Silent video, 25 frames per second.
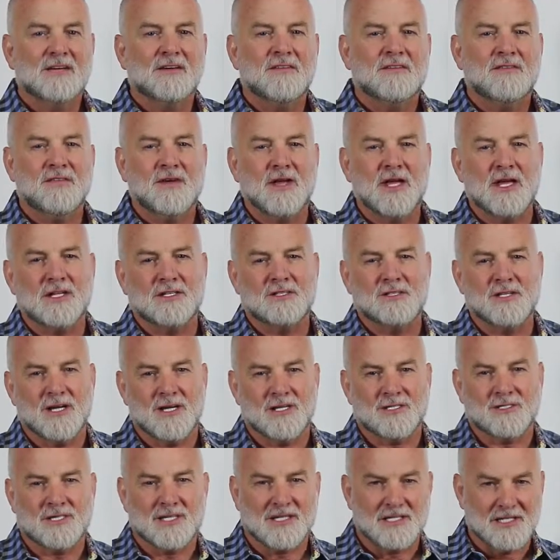
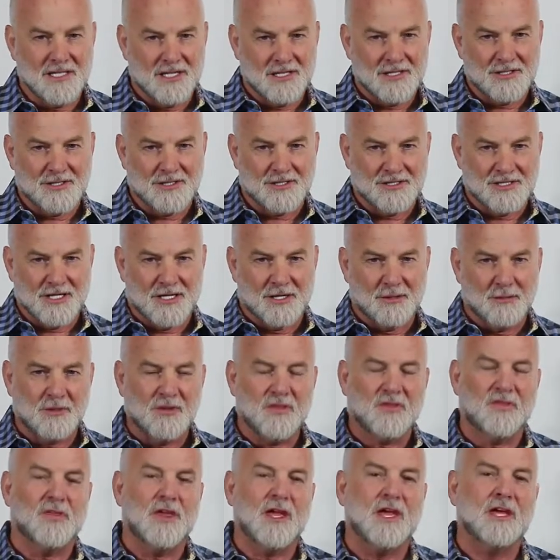Fantastic, ladies and gentlemen.
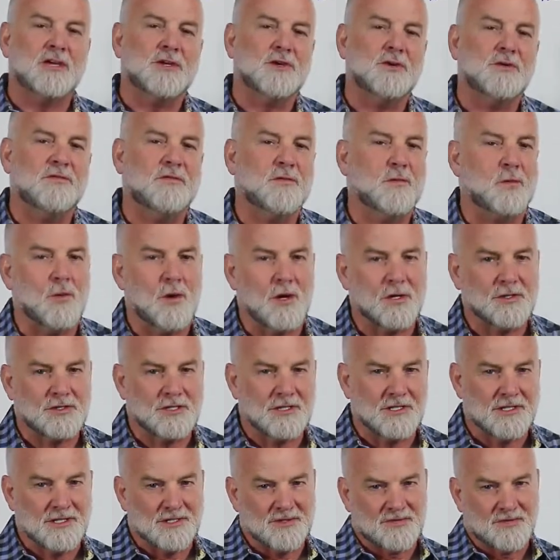Thank you for
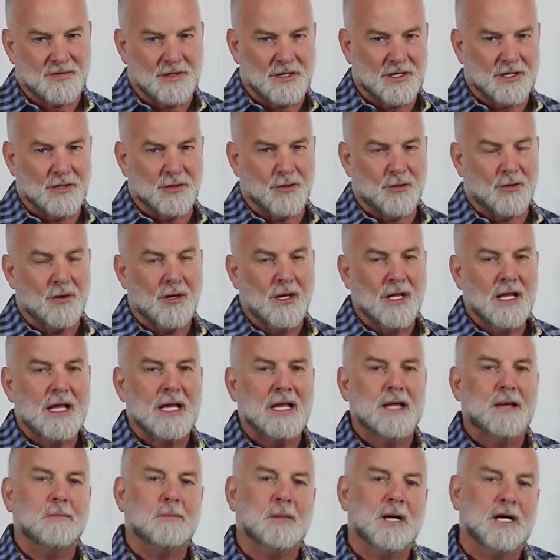watching this video.
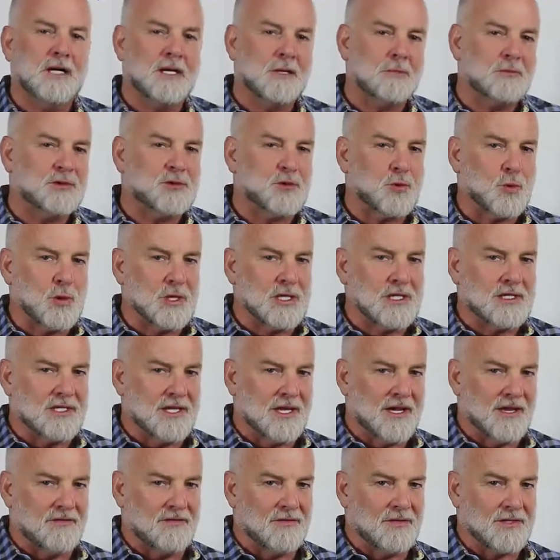My name is Reed
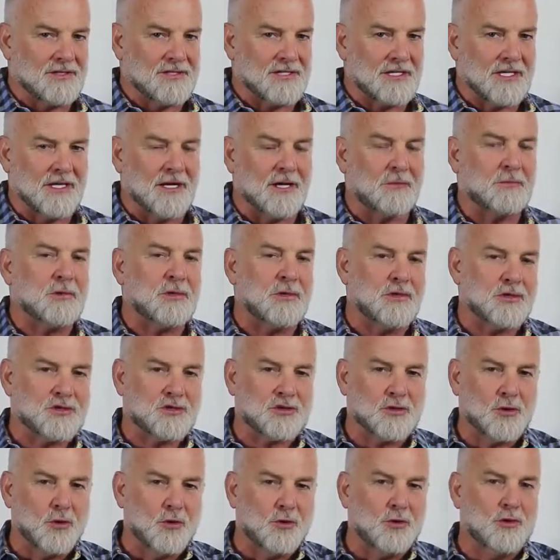Davis, and I'm going to
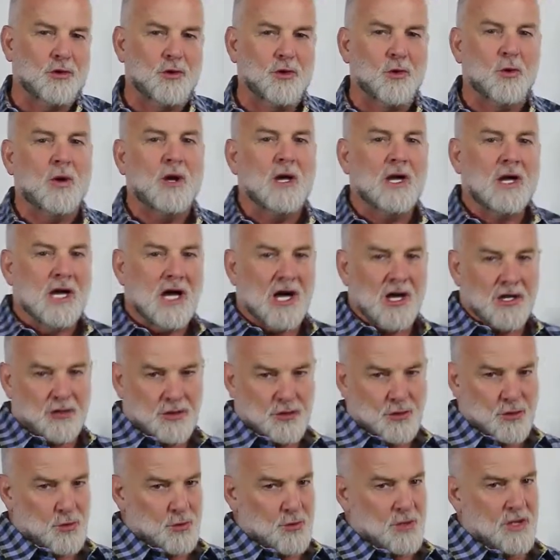show you a
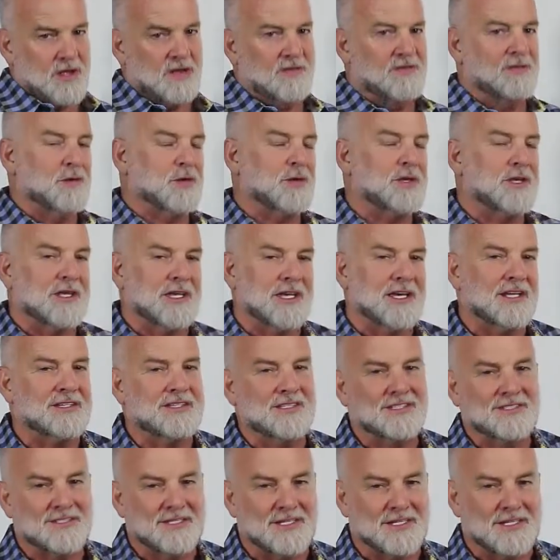new way of looking at
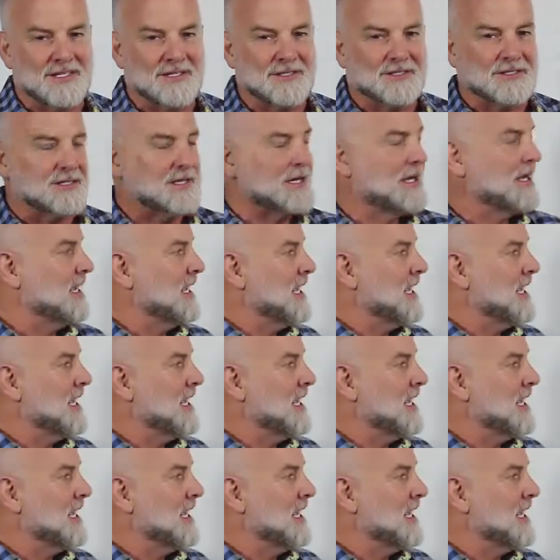disease.